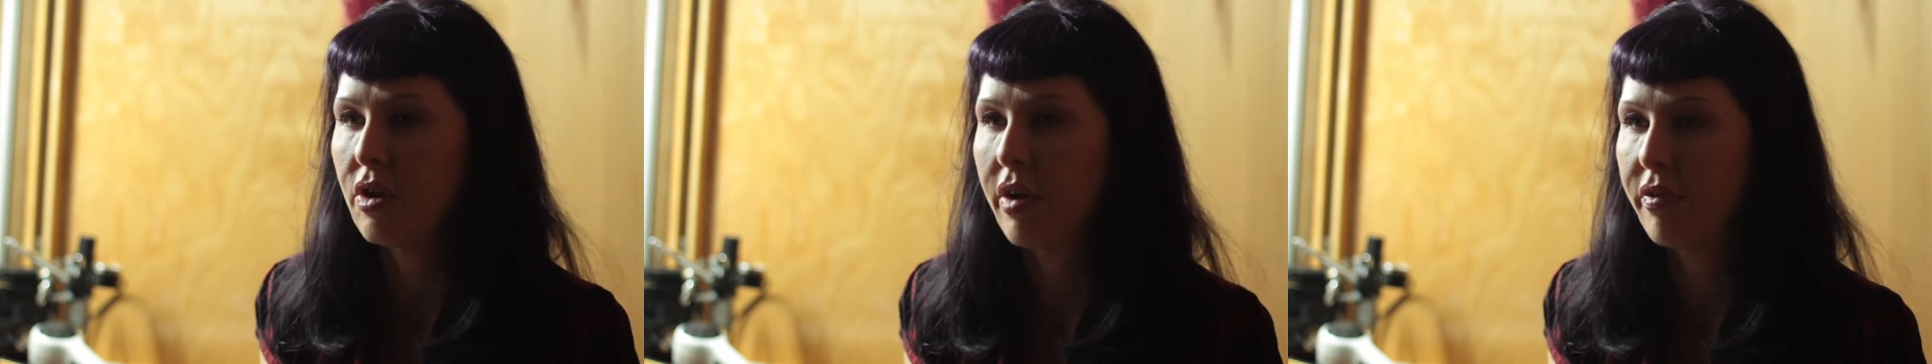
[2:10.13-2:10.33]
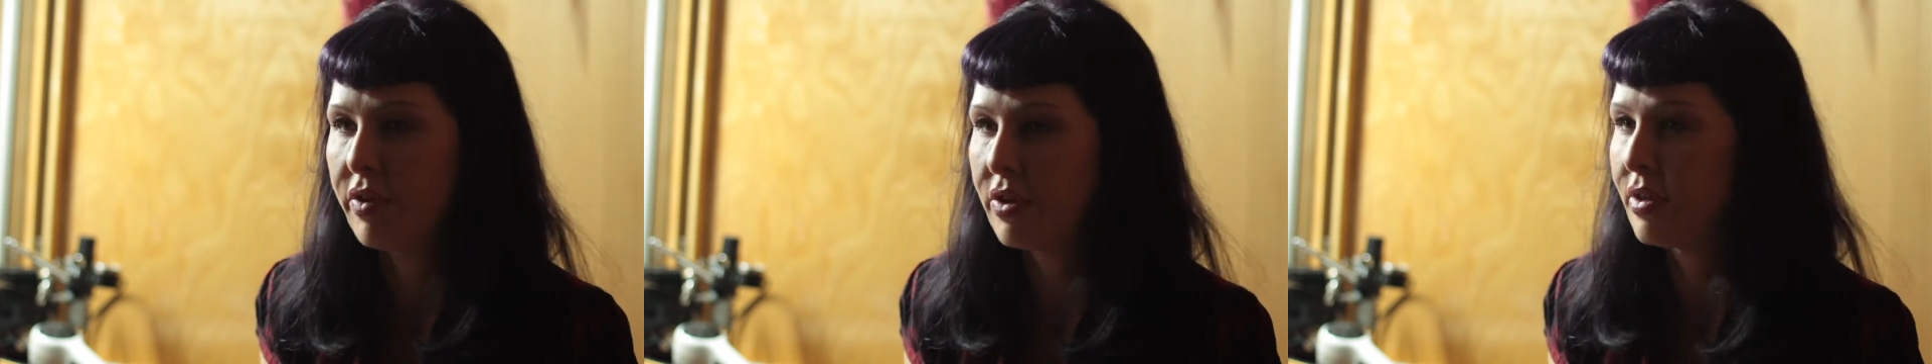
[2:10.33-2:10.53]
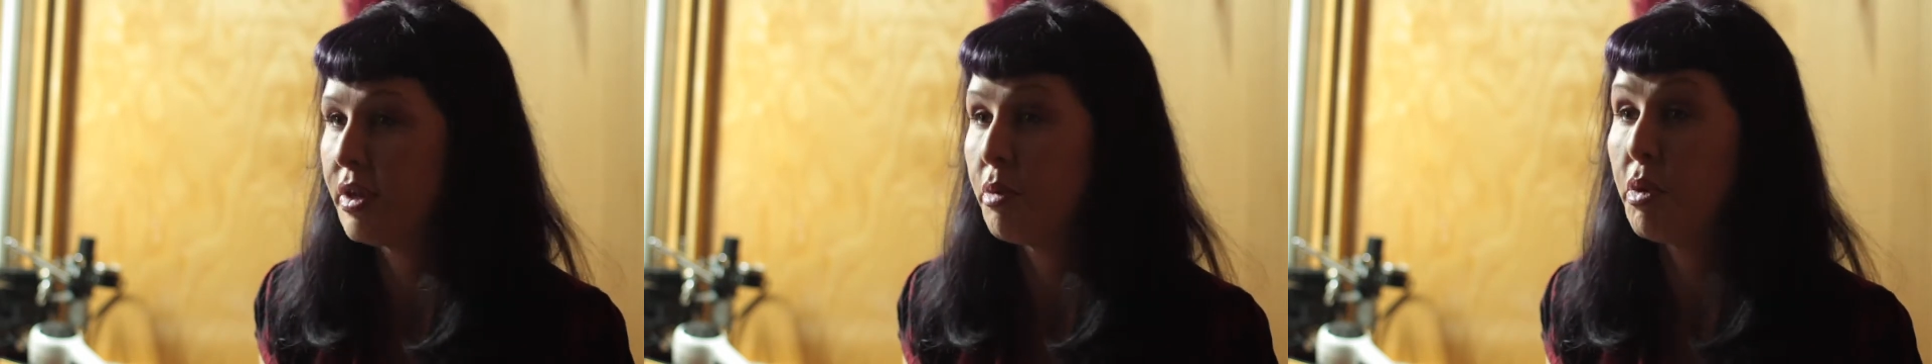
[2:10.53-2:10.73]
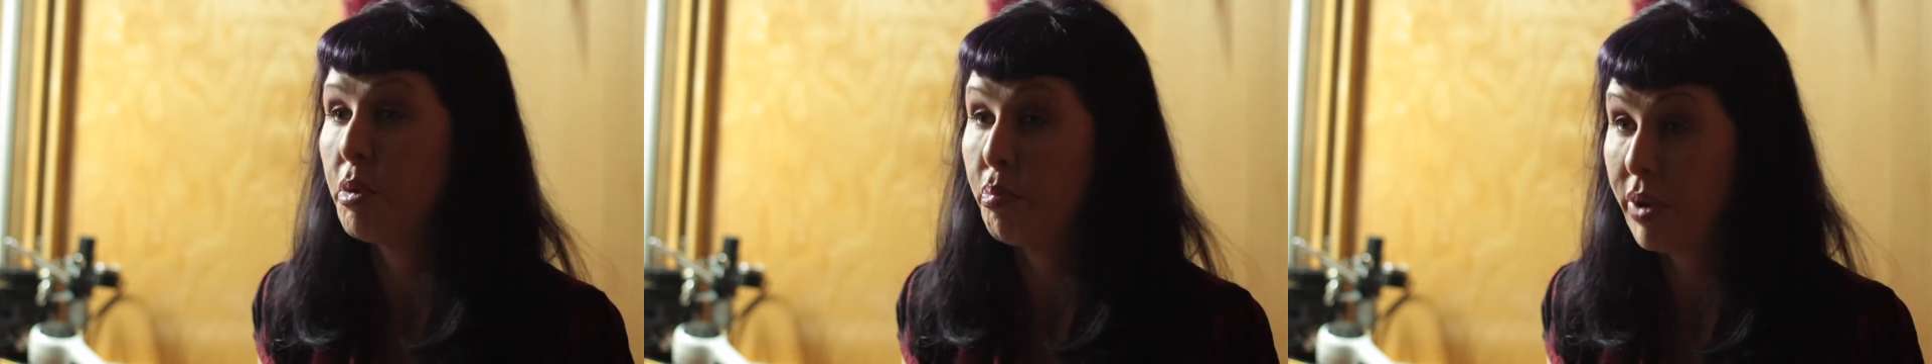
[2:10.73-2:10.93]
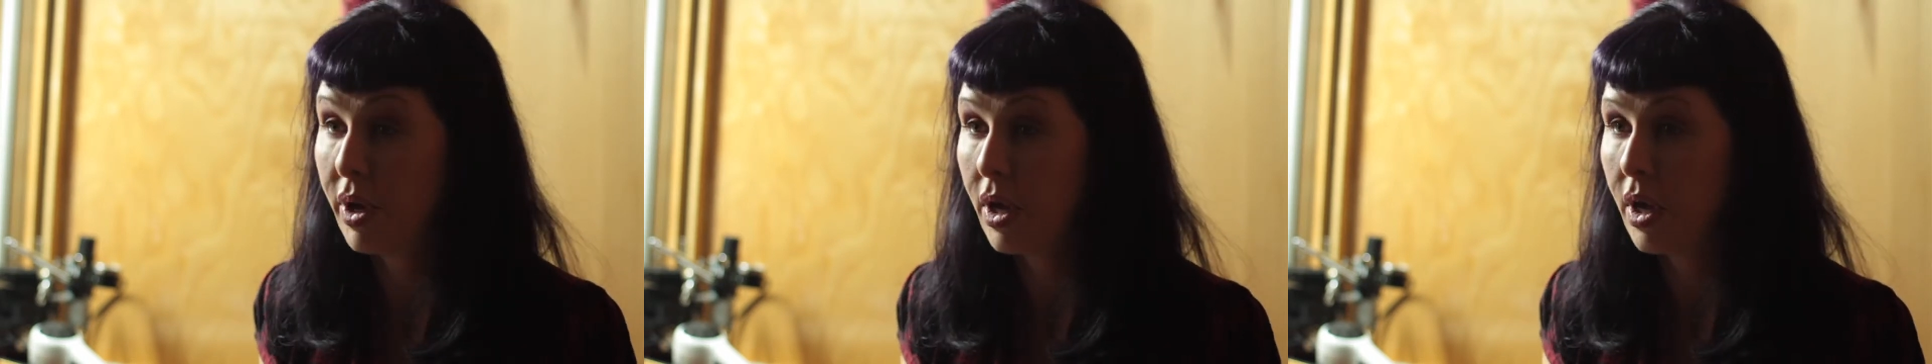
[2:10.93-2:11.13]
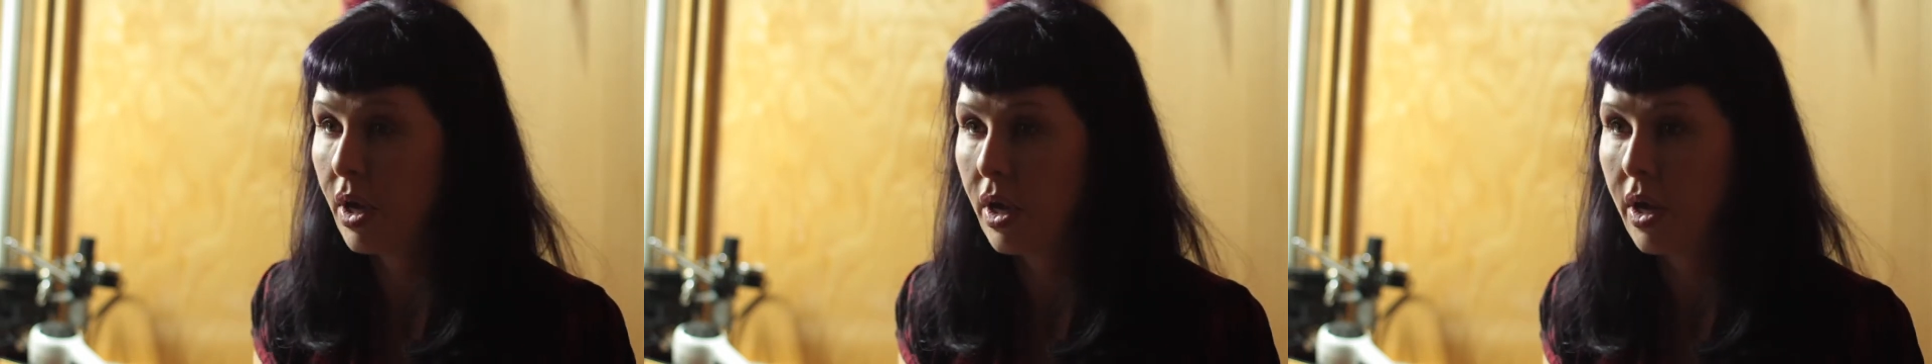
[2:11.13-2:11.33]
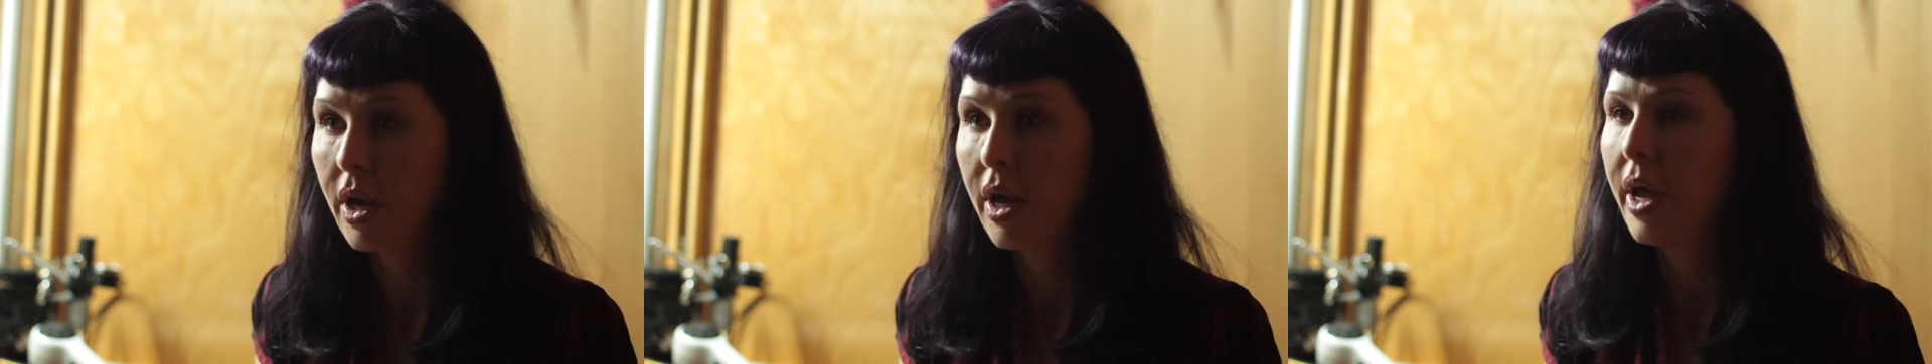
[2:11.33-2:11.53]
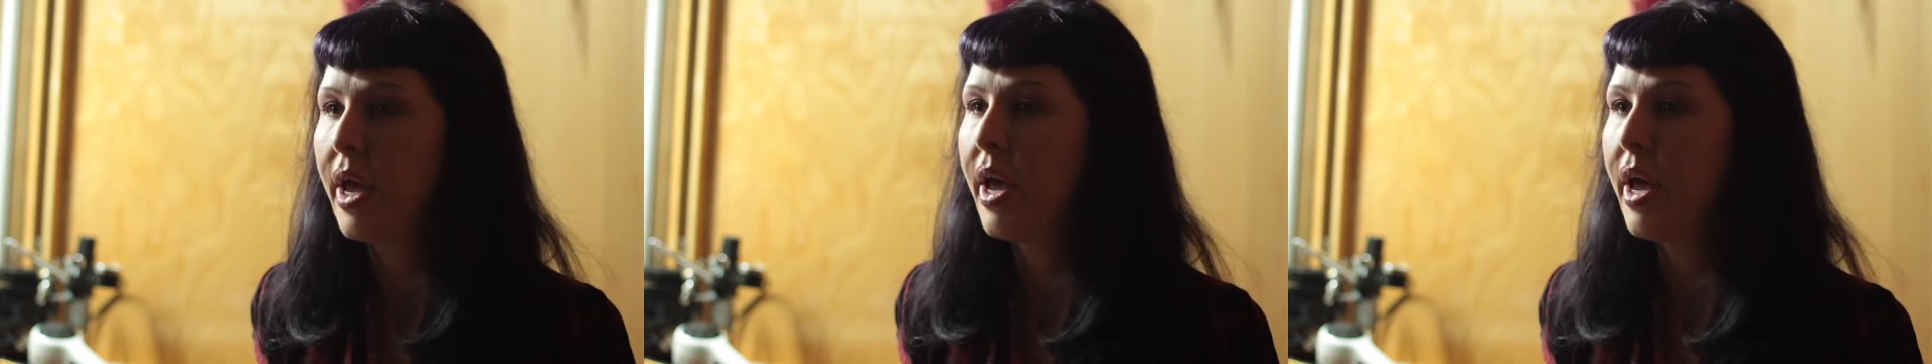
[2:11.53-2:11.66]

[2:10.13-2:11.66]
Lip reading: obviously been picking